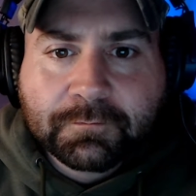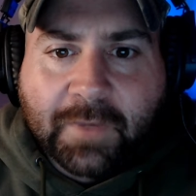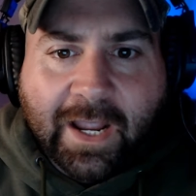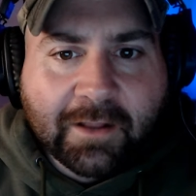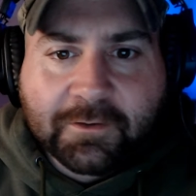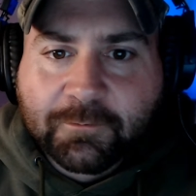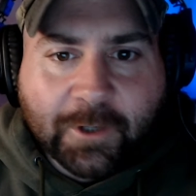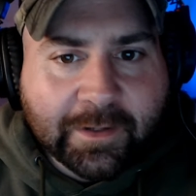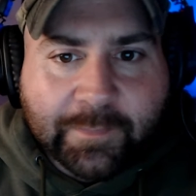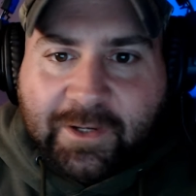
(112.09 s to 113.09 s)
Alan
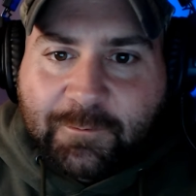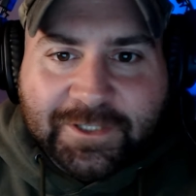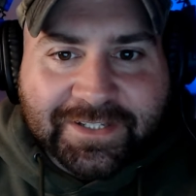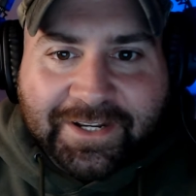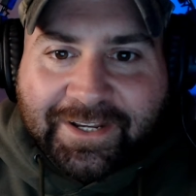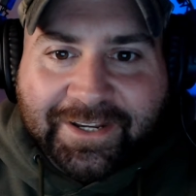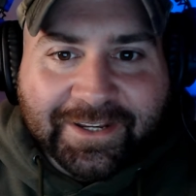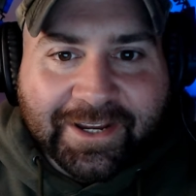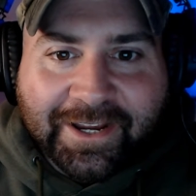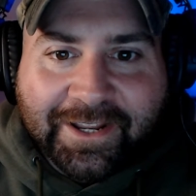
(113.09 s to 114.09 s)
Rickman was in it,
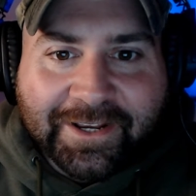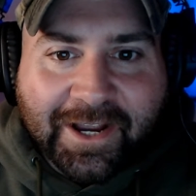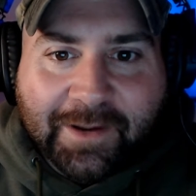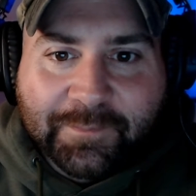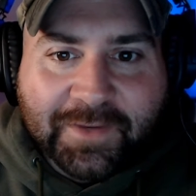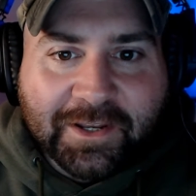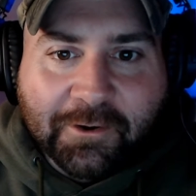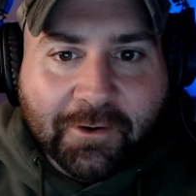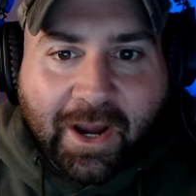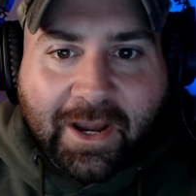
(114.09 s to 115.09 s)
and
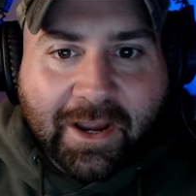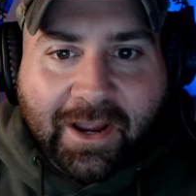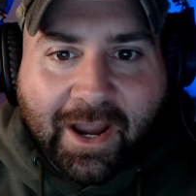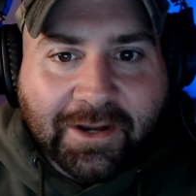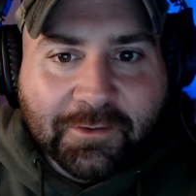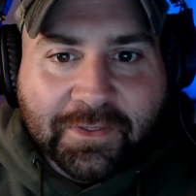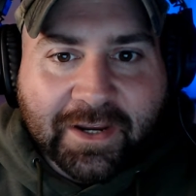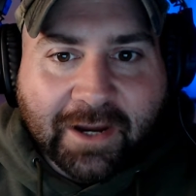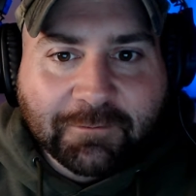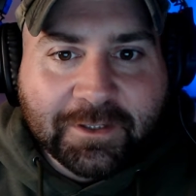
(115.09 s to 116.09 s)
I don't think
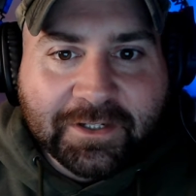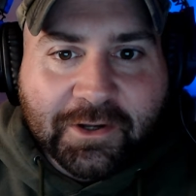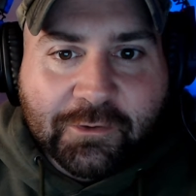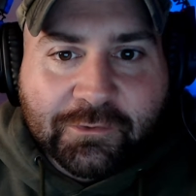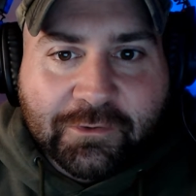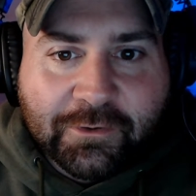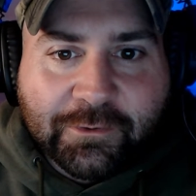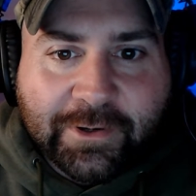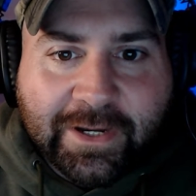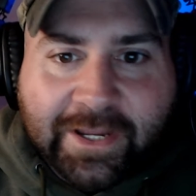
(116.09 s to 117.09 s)
I really knew who
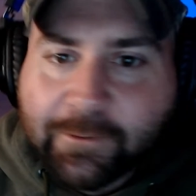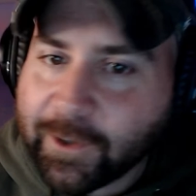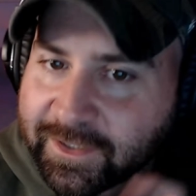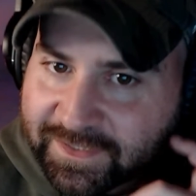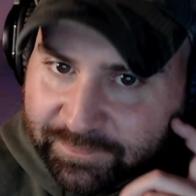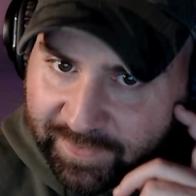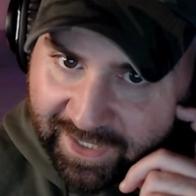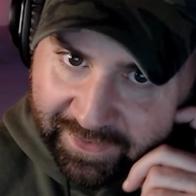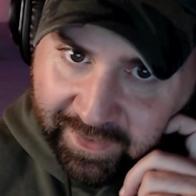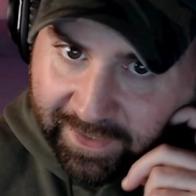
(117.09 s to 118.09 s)
he was
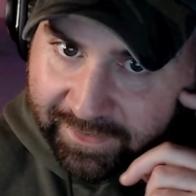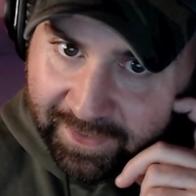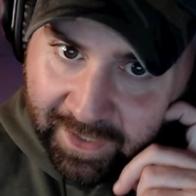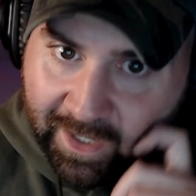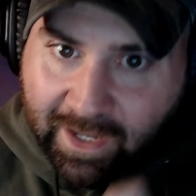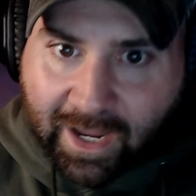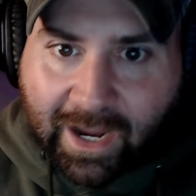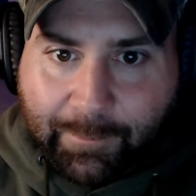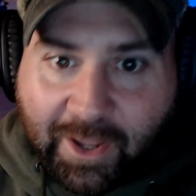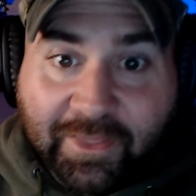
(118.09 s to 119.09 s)
back then,
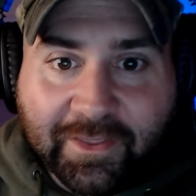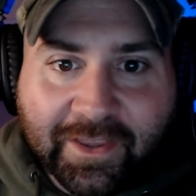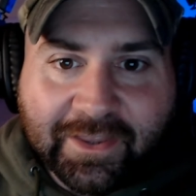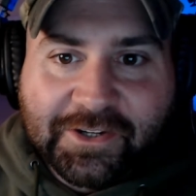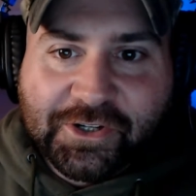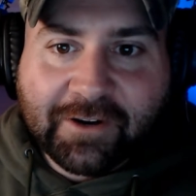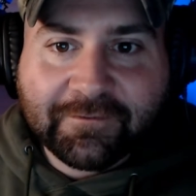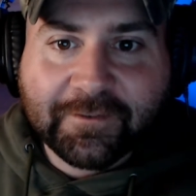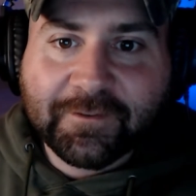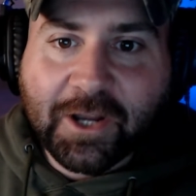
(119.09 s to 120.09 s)
other than the Sheriff
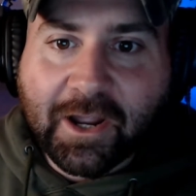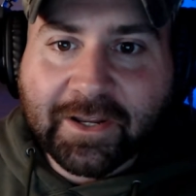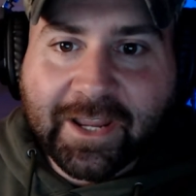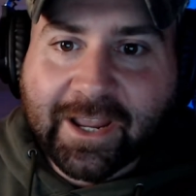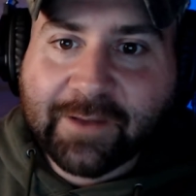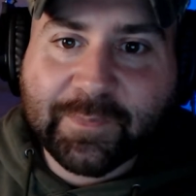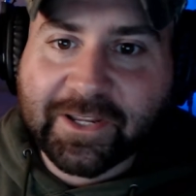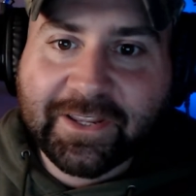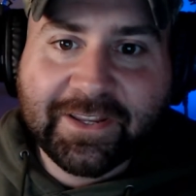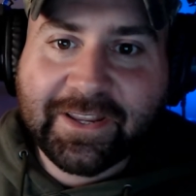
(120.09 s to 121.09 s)
of Nottingham, but
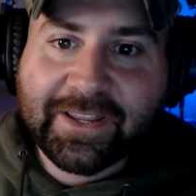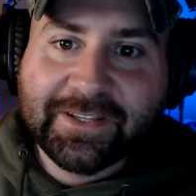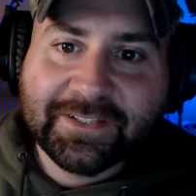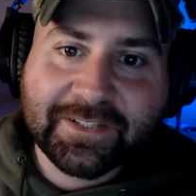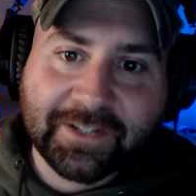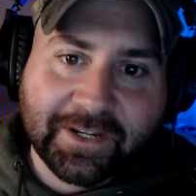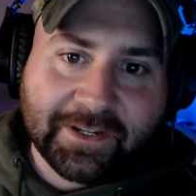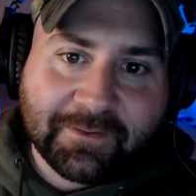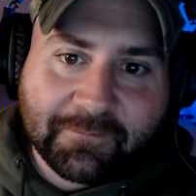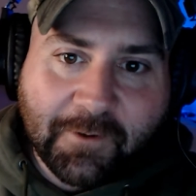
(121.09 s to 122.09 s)
he's like
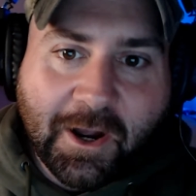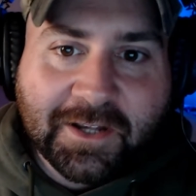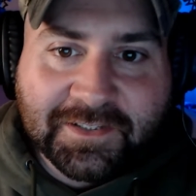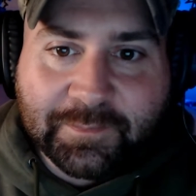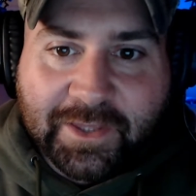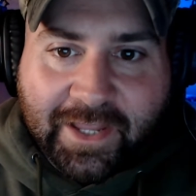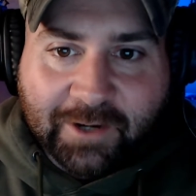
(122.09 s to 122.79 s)
awesome in that